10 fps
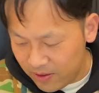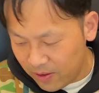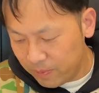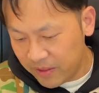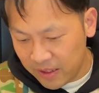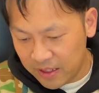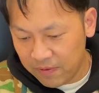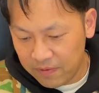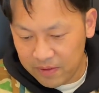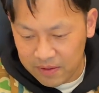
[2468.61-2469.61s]
obsessive
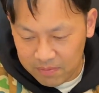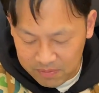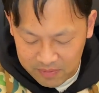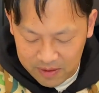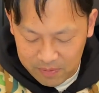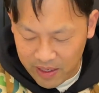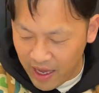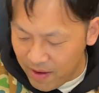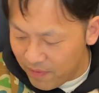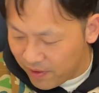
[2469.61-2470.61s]

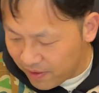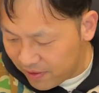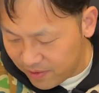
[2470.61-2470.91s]
behavior.